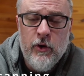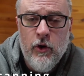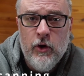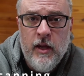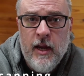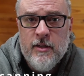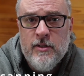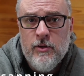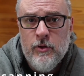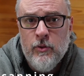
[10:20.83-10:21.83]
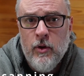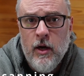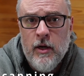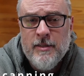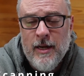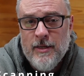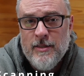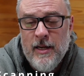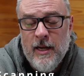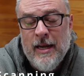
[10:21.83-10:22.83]
the hurricane to
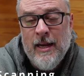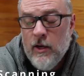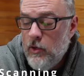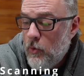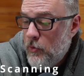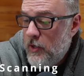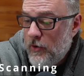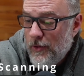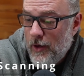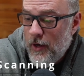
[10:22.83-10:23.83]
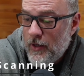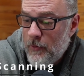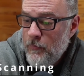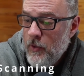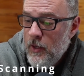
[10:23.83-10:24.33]
Tennessee and North Carolina.